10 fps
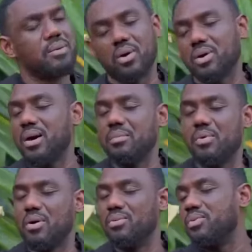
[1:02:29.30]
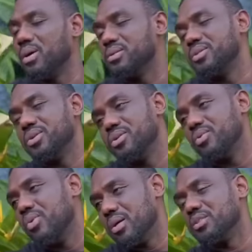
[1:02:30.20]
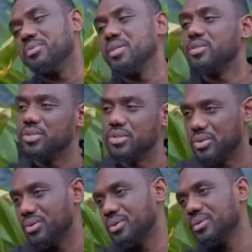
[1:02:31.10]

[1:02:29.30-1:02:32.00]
Oh, come on, what do you want me to do?